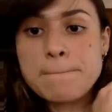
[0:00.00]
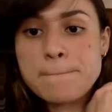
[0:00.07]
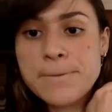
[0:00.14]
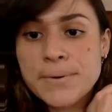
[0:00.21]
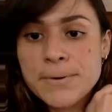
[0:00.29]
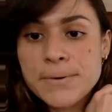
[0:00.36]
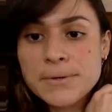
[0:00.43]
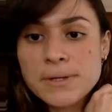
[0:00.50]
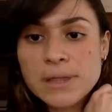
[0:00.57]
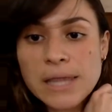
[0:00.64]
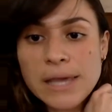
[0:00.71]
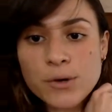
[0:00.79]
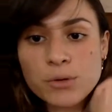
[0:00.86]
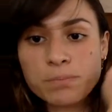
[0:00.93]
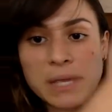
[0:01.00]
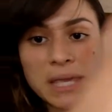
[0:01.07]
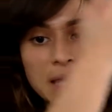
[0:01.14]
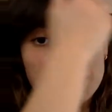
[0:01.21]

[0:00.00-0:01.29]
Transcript: -p, letter P,